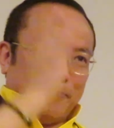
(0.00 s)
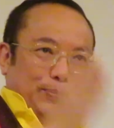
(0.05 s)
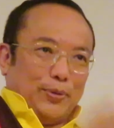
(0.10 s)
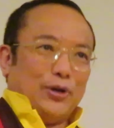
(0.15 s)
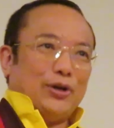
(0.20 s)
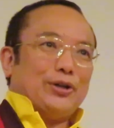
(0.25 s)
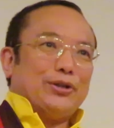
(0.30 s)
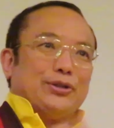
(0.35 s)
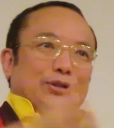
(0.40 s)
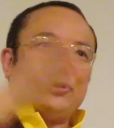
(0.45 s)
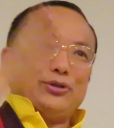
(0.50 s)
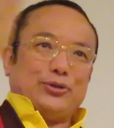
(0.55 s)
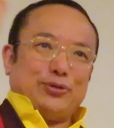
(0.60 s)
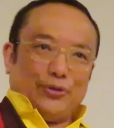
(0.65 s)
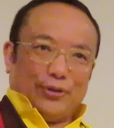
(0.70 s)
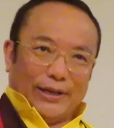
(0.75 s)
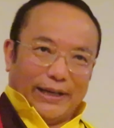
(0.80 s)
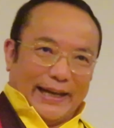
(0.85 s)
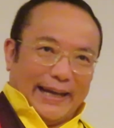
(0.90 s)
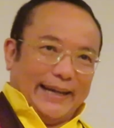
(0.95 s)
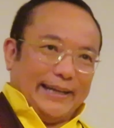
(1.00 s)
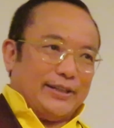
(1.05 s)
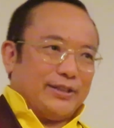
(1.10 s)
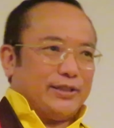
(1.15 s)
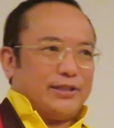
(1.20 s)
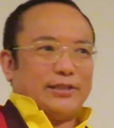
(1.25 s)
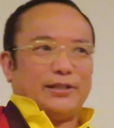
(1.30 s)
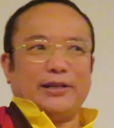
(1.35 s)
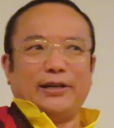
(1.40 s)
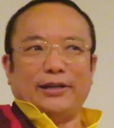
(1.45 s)
birth to
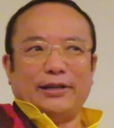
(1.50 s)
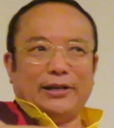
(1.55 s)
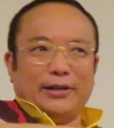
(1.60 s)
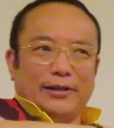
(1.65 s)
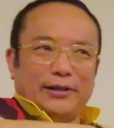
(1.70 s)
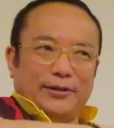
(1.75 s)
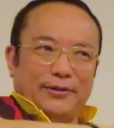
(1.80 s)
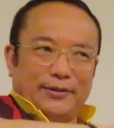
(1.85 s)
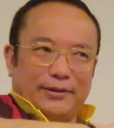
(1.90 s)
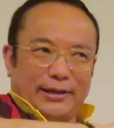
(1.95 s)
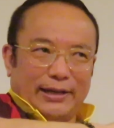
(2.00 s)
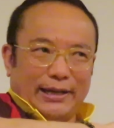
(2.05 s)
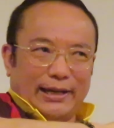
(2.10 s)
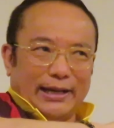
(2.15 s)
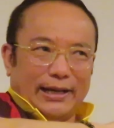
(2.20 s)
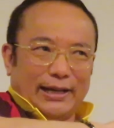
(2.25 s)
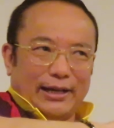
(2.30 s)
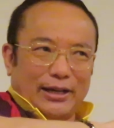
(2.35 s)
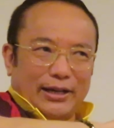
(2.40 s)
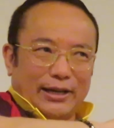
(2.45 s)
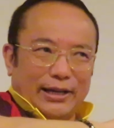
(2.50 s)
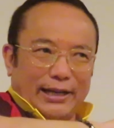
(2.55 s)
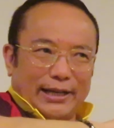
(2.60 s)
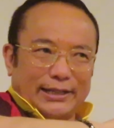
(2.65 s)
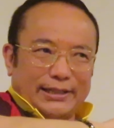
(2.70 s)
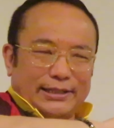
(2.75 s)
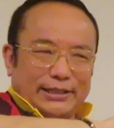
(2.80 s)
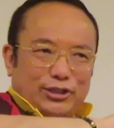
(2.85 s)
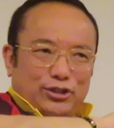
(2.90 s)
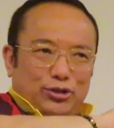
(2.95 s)
8,
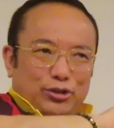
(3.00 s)
it